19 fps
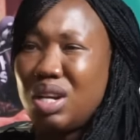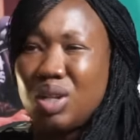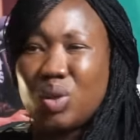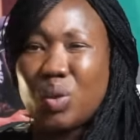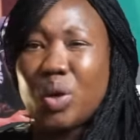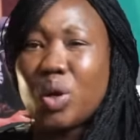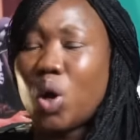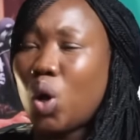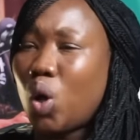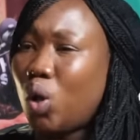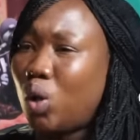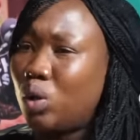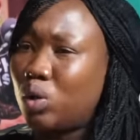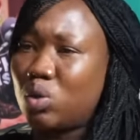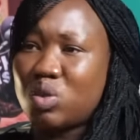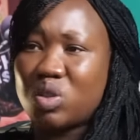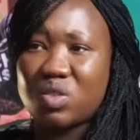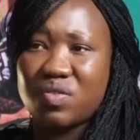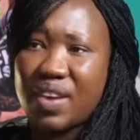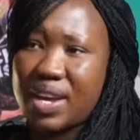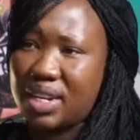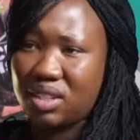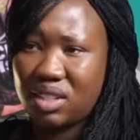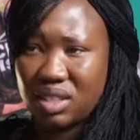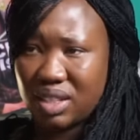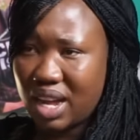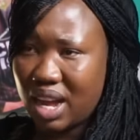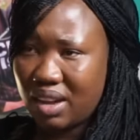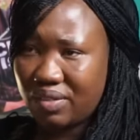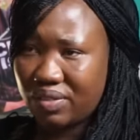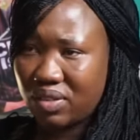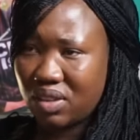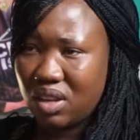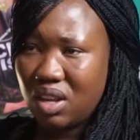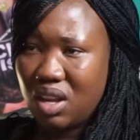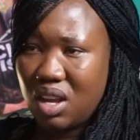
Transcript: doing all those funny stuff.